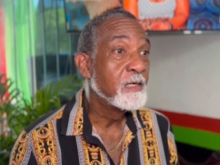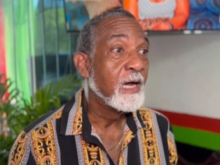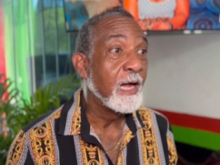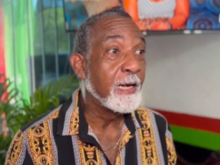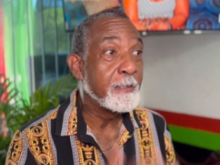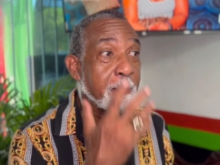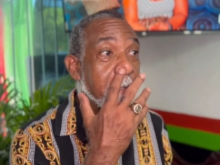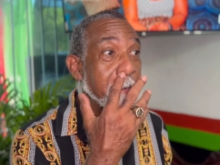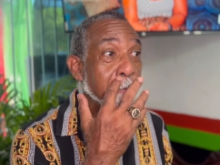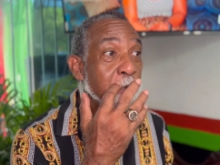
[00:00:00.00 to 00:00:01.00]
And
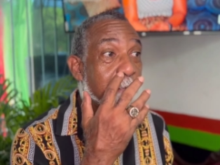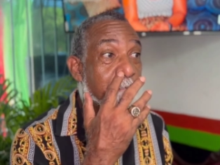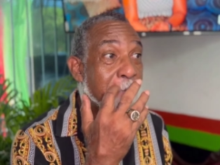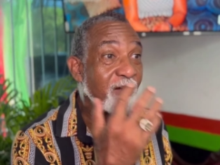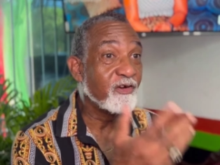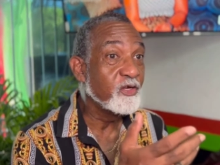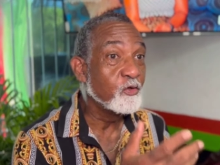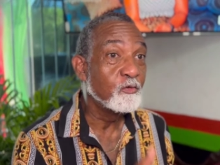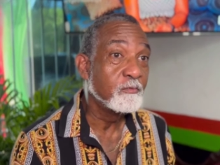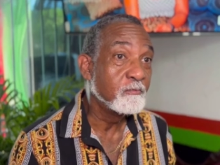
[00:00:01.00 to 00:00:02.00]
he will bury
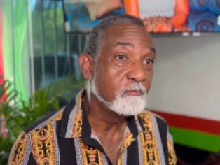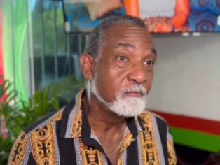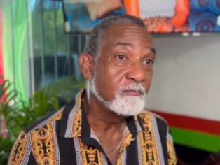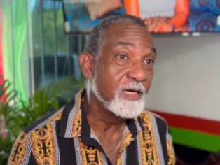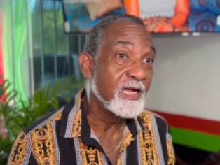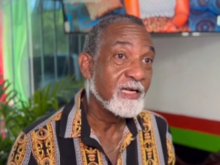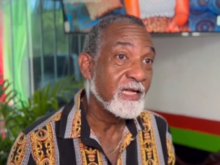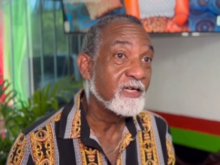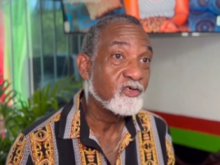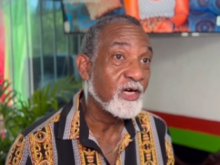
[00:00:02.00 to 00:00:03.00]
you rather
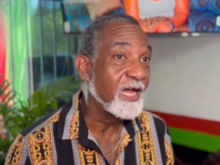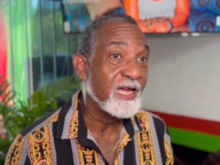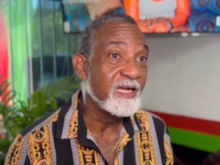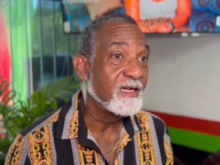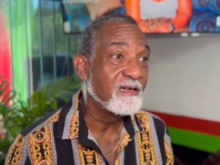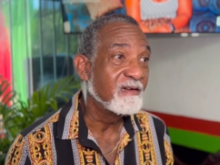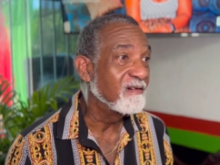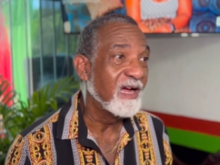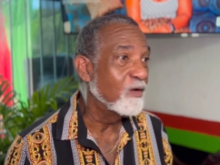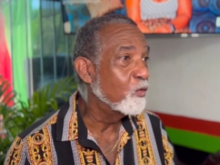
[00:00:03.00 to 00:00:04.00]
than try
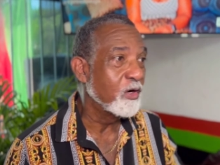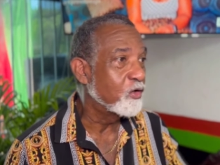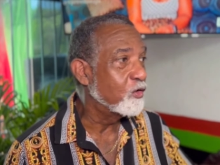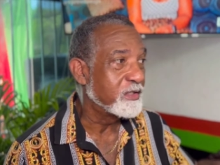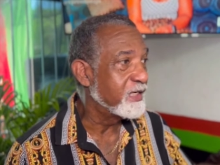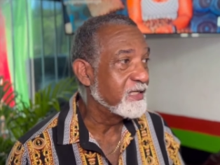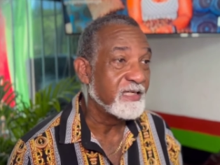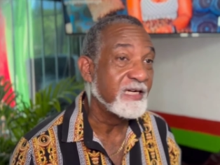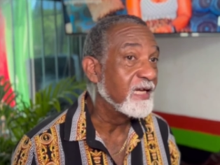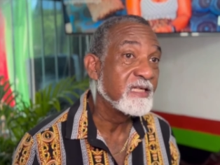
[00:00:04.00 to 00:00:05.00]
and work out
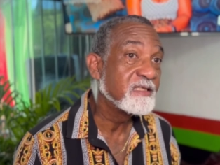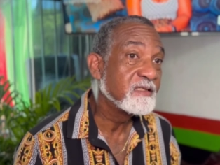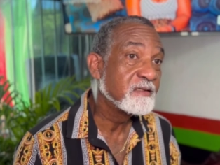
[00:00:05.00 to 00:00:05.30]
anything else.